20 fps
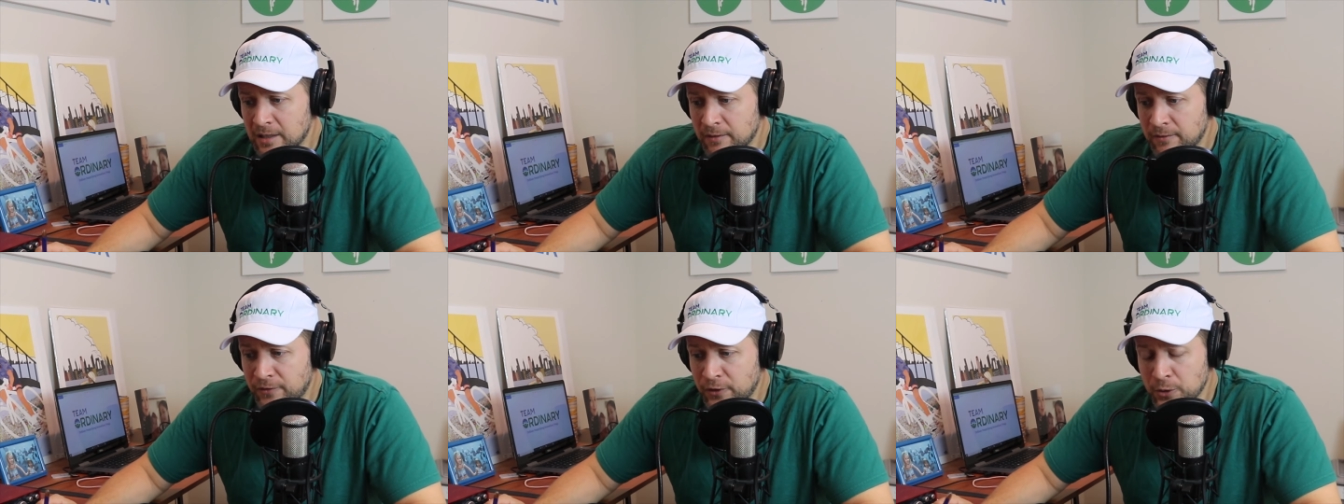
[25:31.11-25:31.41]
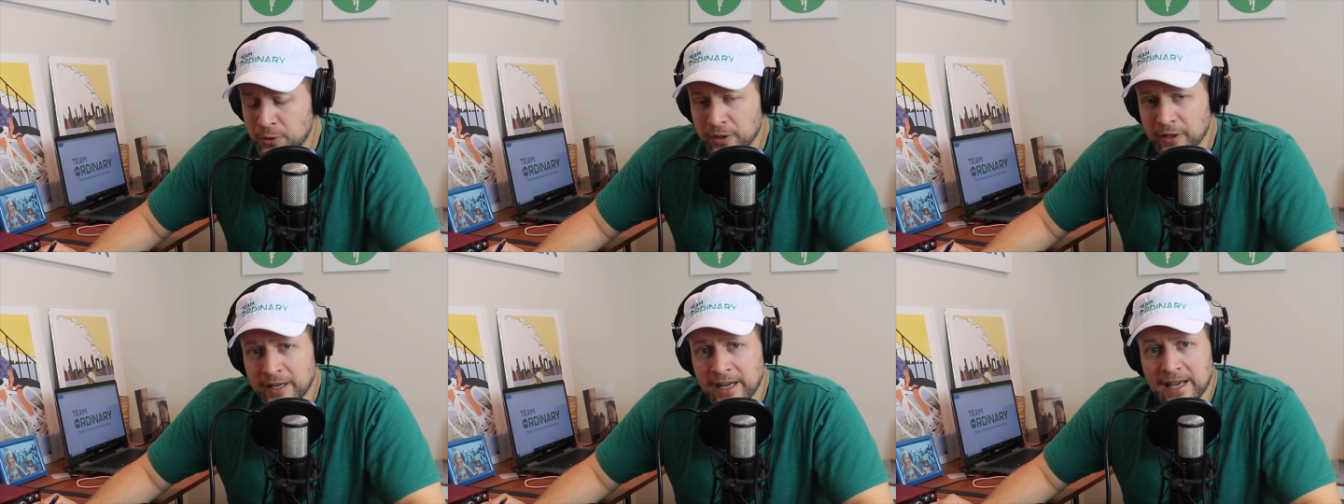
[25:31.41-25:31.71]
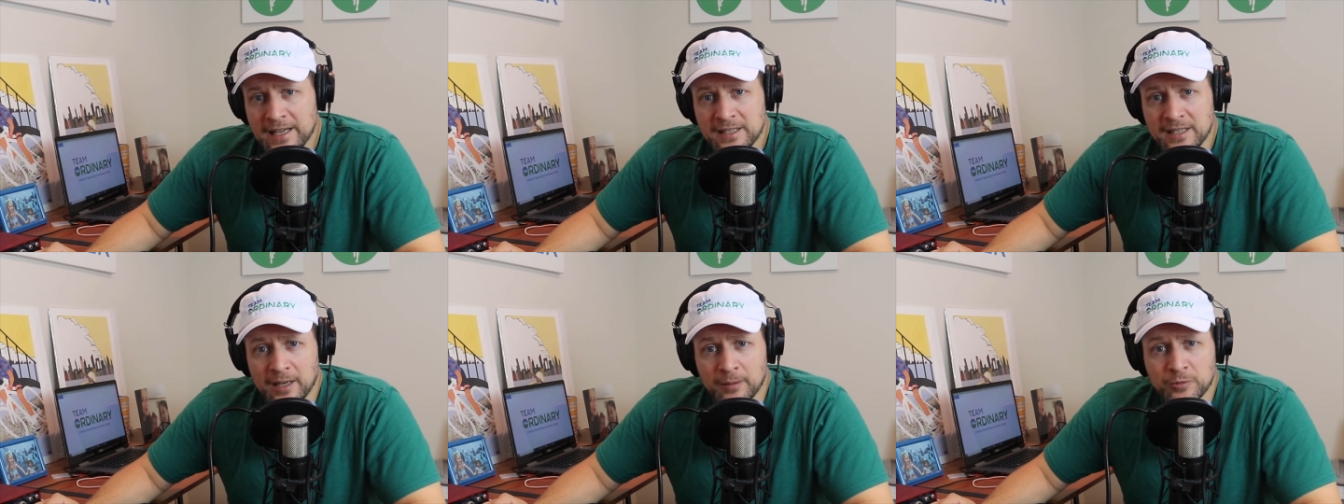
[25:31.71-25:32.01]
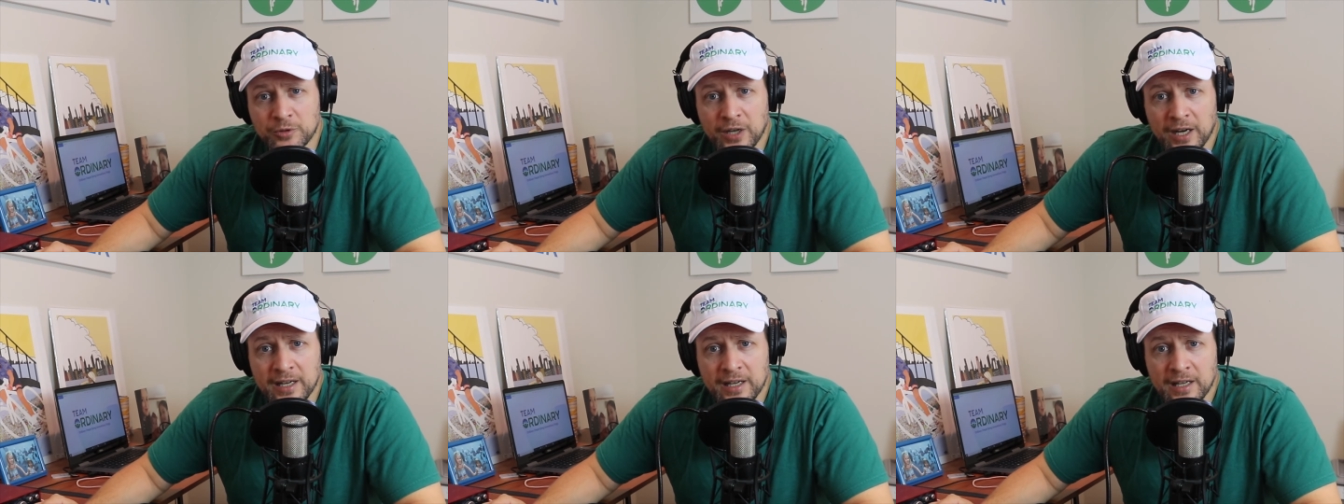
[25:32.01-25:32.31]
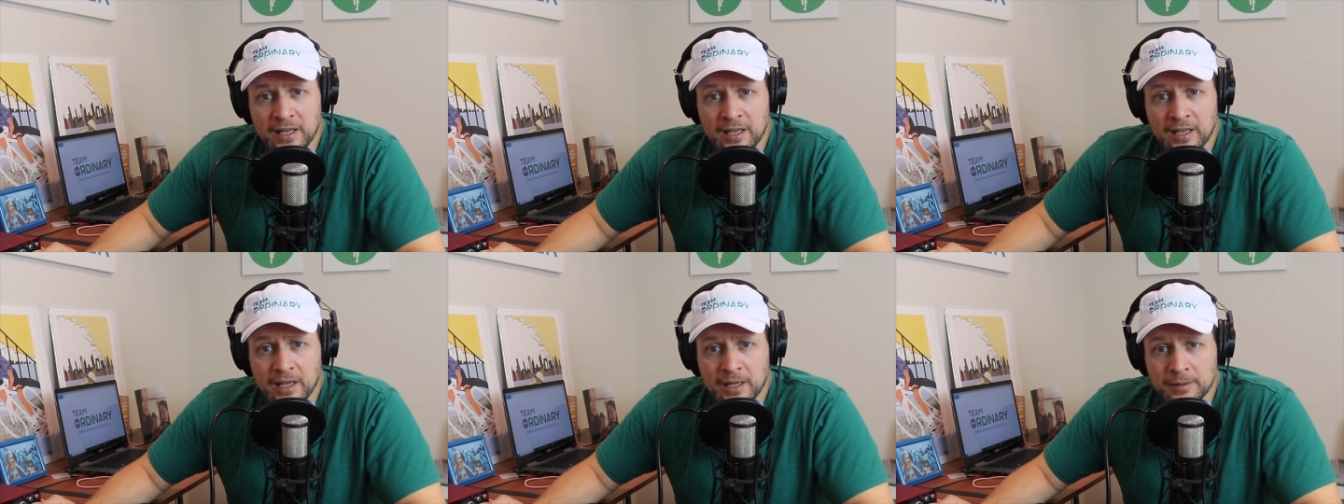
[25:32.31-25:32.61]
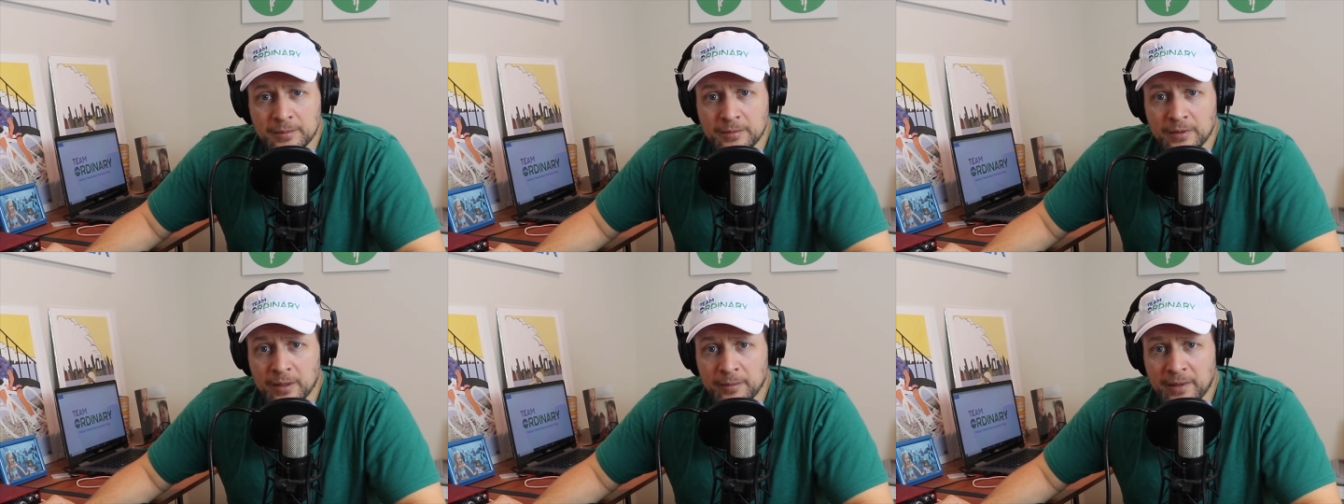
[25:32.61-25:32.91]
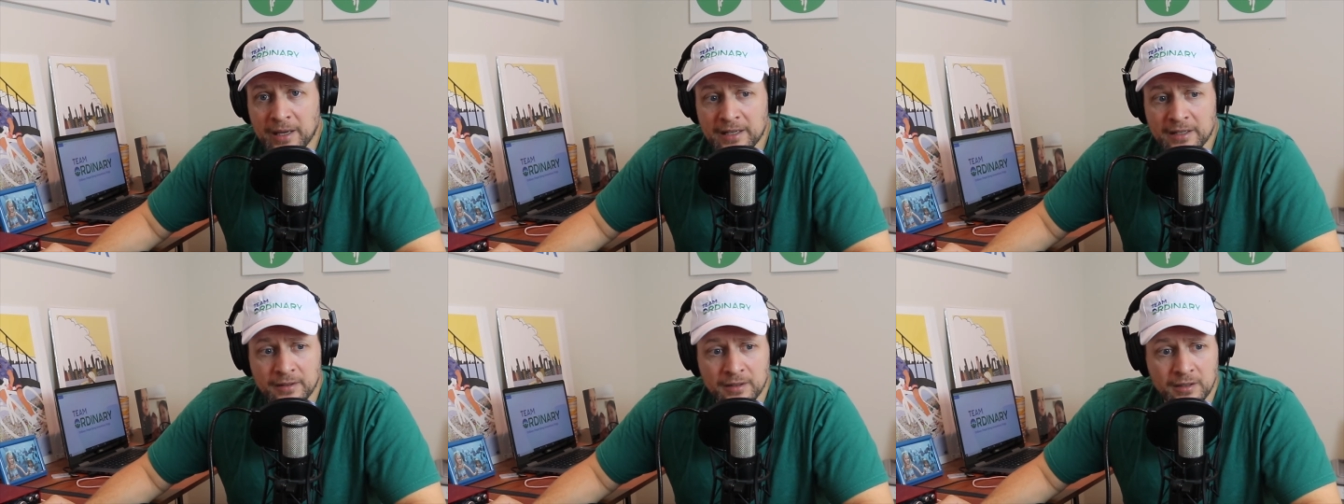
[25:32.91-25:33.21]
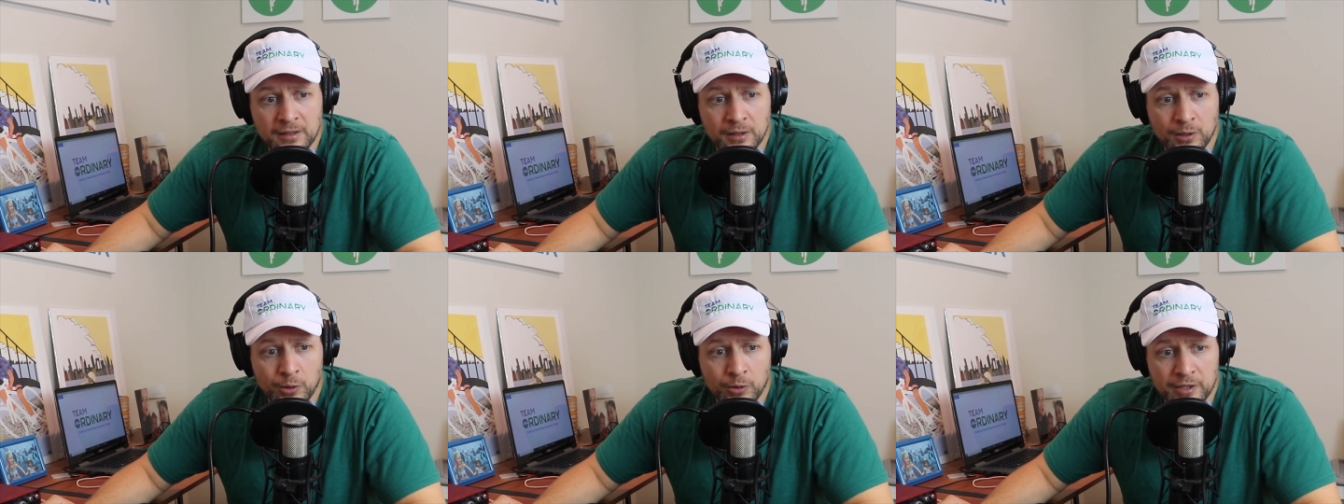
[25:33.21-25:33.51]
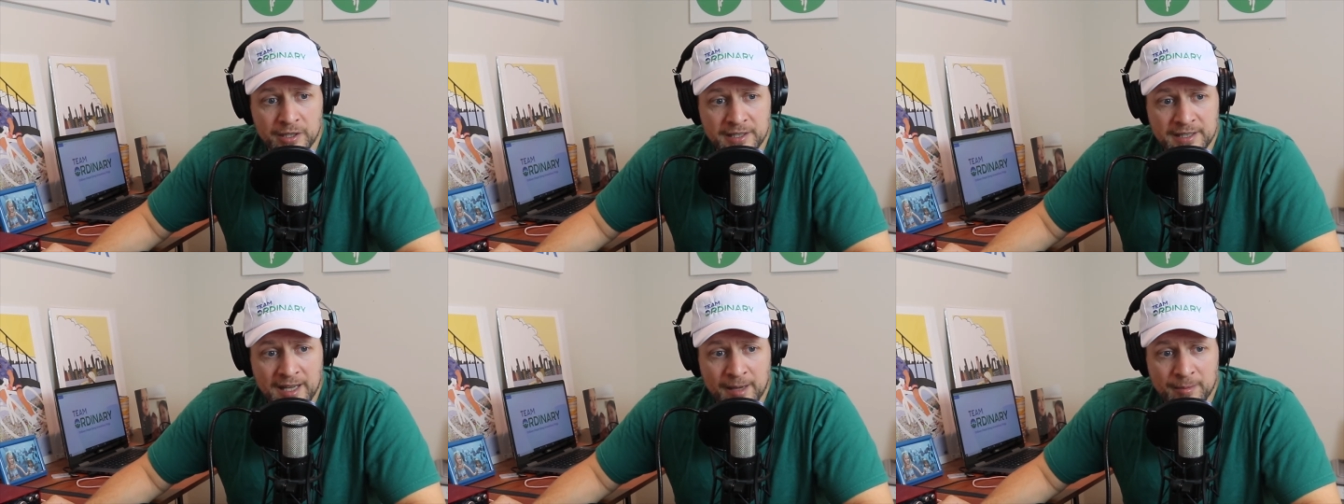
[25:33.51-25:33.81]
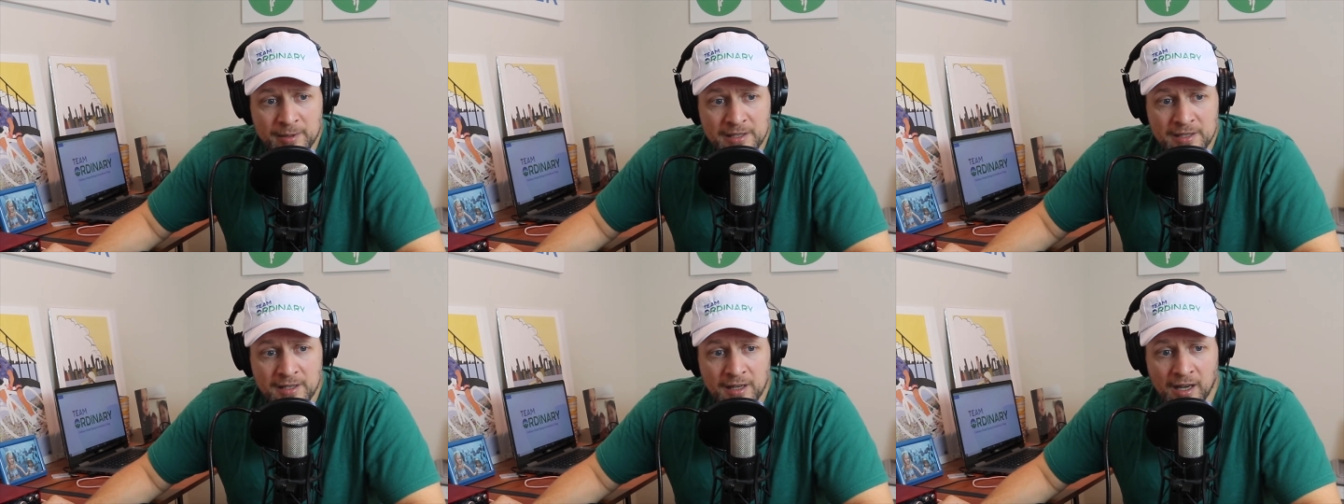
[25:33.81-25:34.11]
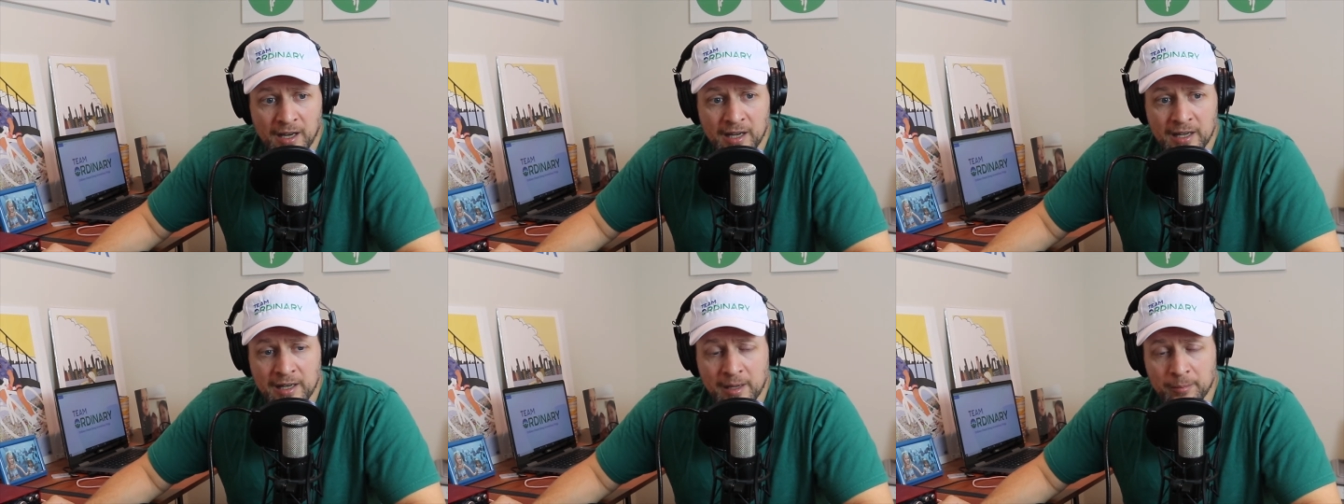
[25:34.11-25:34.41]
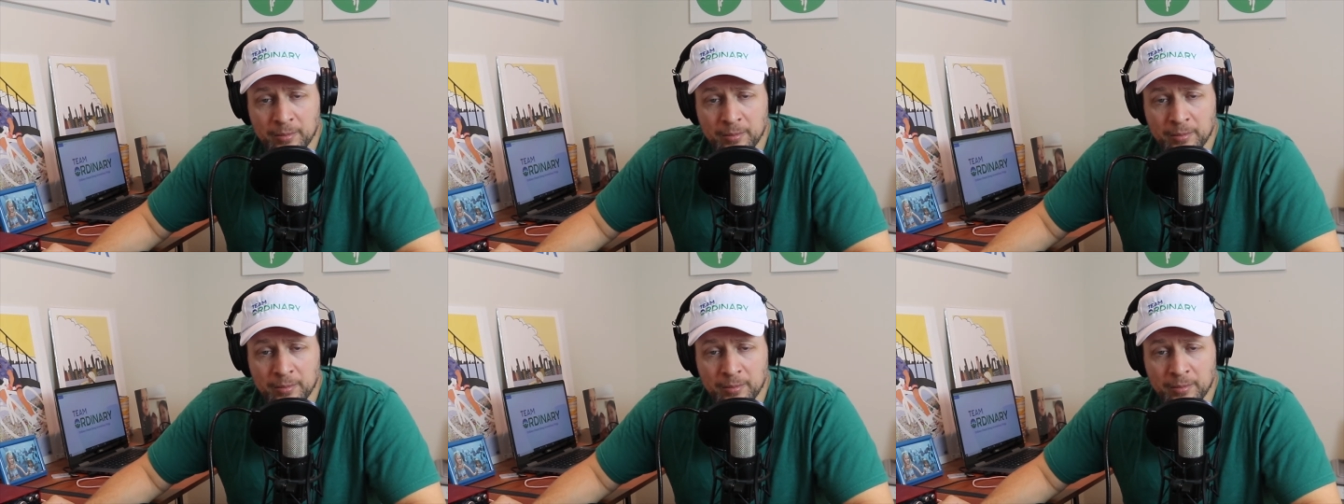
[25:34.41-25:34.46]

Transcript: Future guests, I'm getting Laura Stebbins on.